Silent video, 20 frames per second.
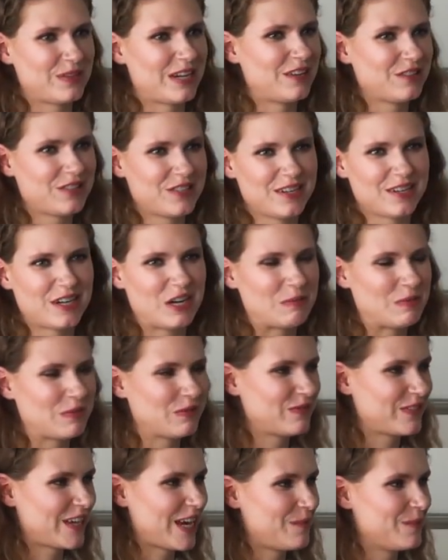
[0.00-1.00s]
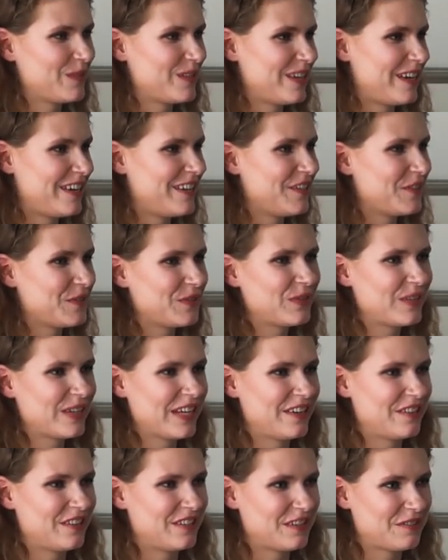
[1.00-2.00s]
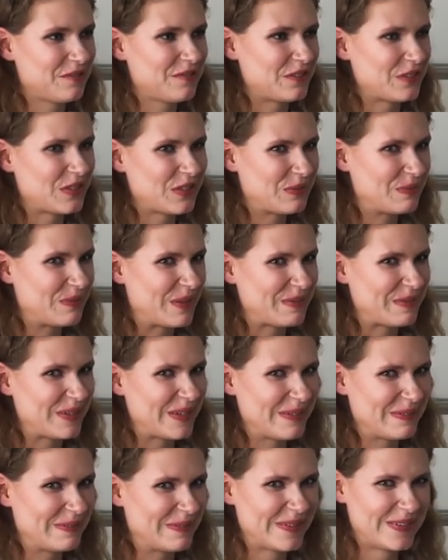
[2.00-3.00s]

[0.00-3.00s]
pronounce it a couple of times and then you hear the difference, maybe.